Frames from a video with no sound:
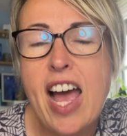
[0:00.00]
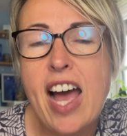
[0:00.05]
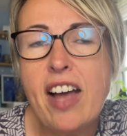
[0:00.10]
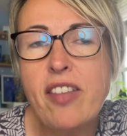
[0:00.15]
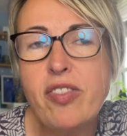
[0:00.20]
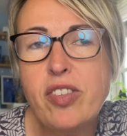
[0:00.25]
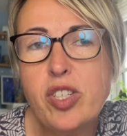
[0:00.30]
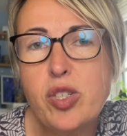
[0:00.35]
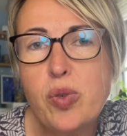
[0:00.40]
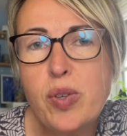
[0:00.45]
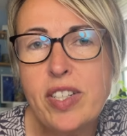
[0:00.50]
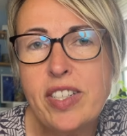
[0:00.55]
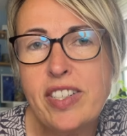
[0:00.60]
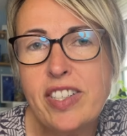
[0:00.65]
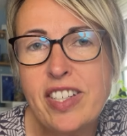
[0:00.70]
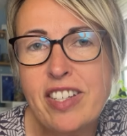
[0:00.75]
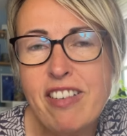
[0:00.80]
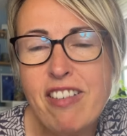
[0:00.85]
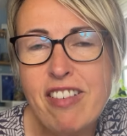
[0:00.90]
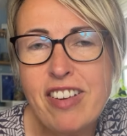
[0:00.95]
And the
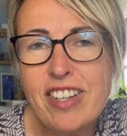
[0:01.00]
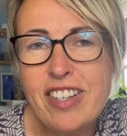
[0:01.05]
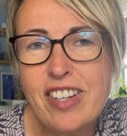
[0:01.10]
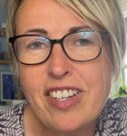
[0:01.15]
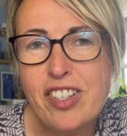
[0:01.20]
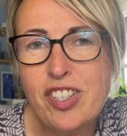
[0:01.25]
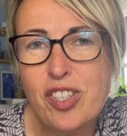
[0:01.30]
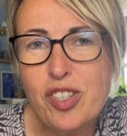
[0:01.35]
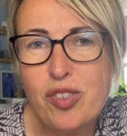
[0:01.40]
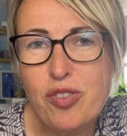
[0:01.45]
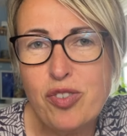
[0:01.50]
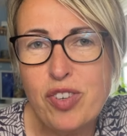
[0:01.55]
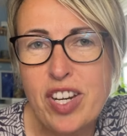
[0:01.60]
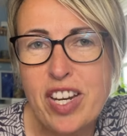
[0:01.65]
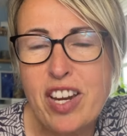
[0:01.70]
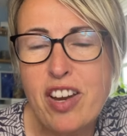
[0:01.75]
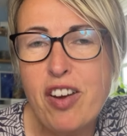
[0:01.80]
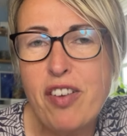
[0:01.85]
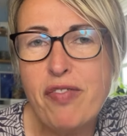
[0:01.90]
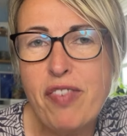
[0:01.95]
29
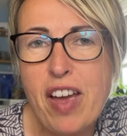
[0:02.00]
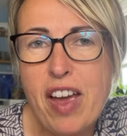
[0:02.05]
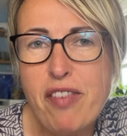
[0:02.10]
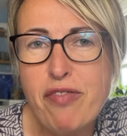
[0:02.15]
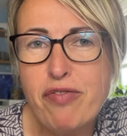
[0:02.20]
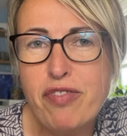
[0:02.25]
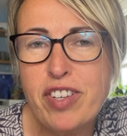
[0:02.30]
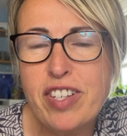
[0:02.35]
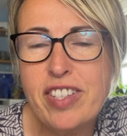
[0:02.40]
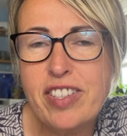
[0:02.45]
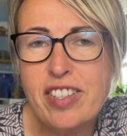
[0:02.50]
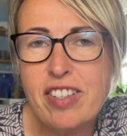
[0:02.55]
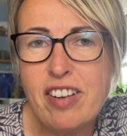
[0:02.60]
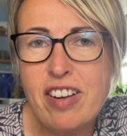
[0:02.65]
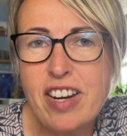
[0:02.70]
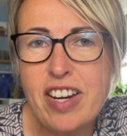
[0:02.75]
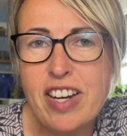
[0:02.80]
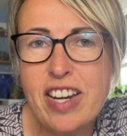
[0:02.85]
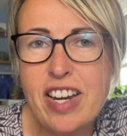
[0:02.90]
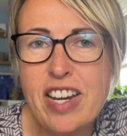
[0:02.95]
degree of every
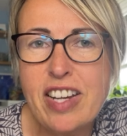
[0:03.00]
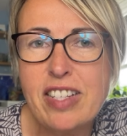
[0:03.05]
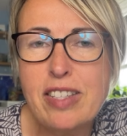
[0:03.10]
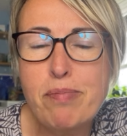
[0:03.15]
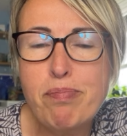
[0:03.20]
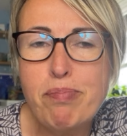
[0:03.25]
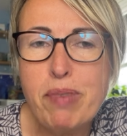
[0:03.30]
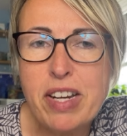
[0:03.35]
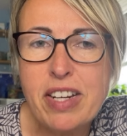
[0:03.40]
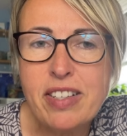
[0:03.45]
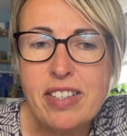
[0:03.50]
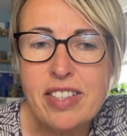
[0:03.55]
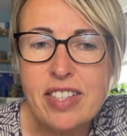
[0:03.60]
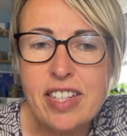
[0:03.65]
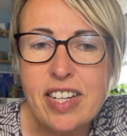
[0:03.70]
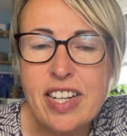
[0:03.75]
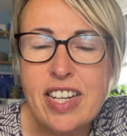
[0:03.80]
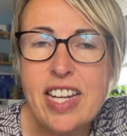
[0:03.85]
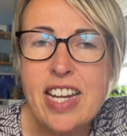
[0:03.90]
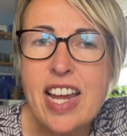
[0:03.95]
sign is
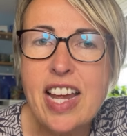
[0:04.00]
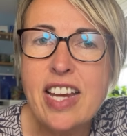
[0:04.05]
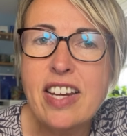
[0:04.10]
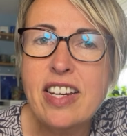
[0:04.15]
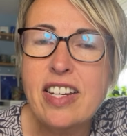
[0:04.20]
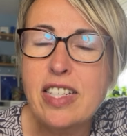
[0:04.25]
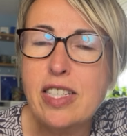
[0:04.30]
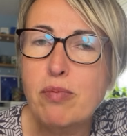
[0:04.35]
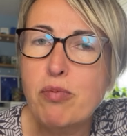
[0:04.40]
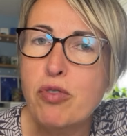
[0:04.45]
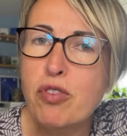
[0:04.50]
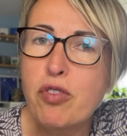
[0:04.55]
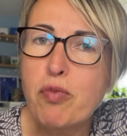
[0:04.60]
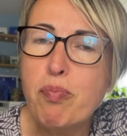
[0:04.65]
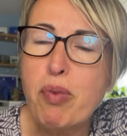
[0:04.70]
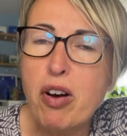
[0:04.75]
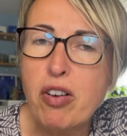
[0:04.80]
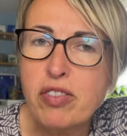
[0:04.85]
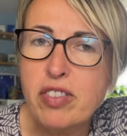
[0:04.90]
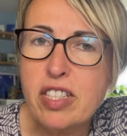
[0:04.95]
basically in its more
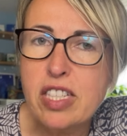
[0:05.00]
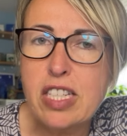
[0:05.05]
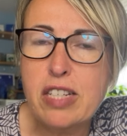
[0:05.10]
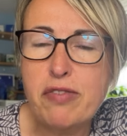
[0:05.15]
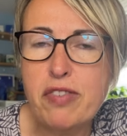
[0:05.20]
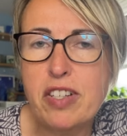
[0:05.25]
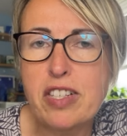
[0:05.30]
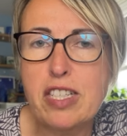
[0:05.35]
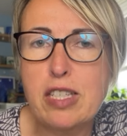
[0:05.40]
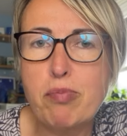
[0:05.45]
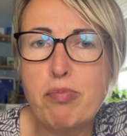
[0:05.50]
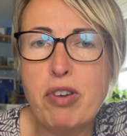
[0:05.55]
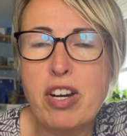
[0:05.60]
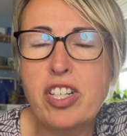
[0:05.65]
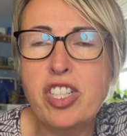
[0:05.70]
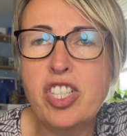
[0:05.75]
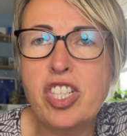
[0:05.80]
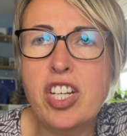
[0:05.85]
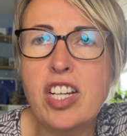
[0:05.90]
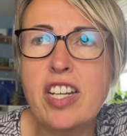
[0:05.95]
positive
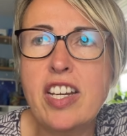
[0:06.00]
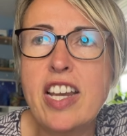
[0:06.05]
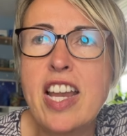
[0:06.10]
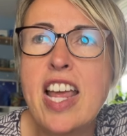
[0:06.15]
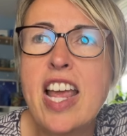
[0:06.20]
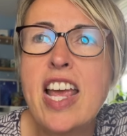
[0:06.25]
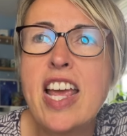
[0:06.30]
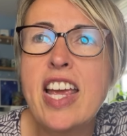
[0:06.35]
expression.